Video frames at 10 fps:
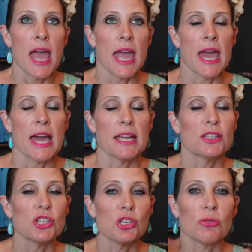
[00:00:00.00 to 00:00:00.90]

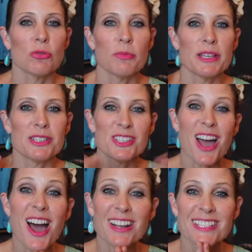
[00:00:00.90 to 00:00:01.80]
and you will be
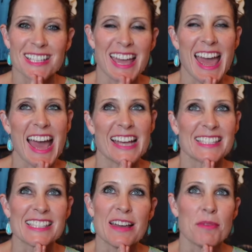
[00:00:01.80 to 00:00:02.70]
shocked at
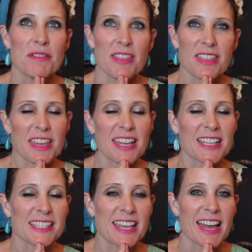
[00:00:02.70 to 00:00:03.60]
some of the
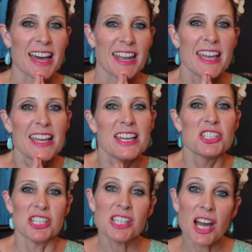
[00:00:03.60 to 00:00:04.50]
things that
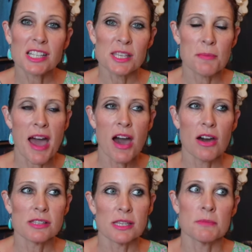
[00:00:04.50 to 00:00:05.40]
she talks
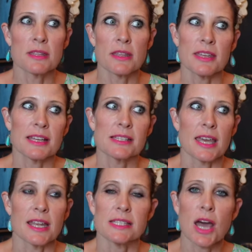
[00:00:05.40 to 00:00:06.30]
about, some of the things
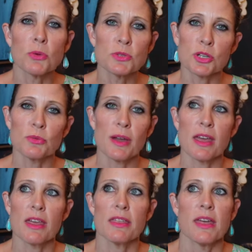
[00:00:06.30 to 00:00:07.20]
that it's helped her
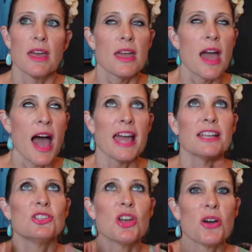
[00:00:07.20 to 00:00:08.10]
with. I
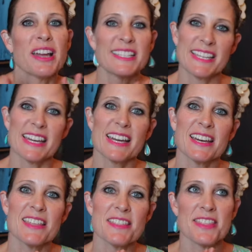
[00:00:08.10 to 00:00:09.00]
had no
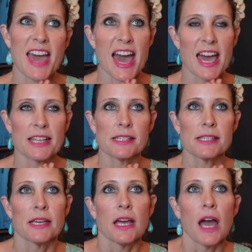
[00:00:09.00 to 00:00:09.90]
idea that
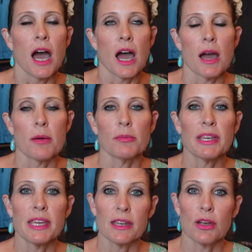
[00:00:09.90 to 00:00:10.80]

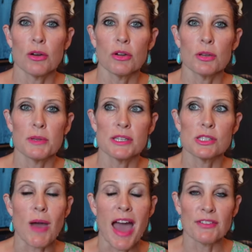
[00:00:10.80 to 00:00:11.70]
keto could be
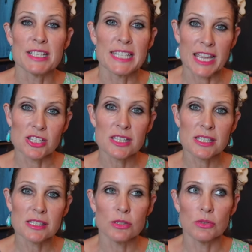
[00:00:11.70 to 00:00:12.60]
so
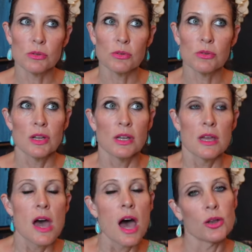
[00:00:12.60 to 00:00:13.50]
advantageous to
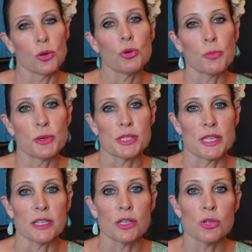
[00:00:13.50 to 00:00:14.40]
an older
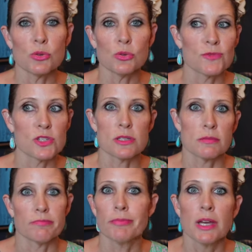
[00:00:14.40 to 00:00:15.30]
person who just